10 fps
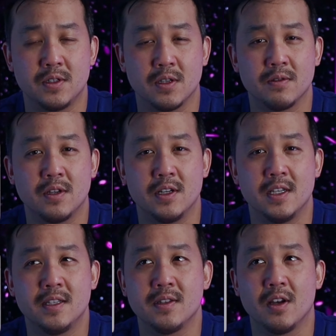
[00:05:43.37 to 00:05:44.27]
So there
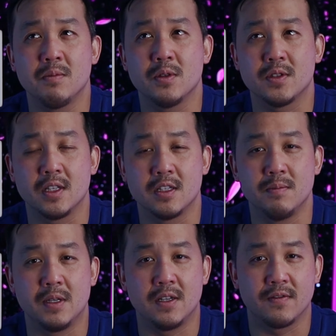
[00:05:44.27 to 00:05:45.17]
is almost a little
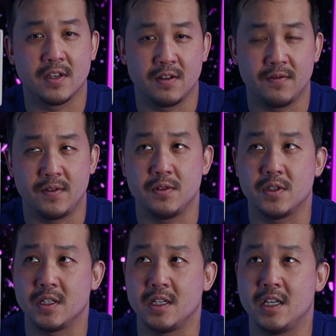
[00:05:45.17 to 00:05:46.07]
bit of
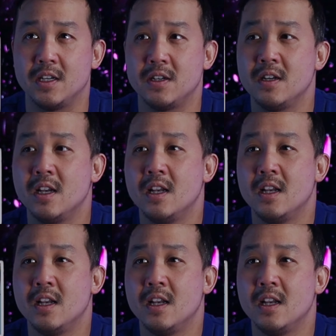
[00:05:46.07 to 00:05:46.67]
confusion here,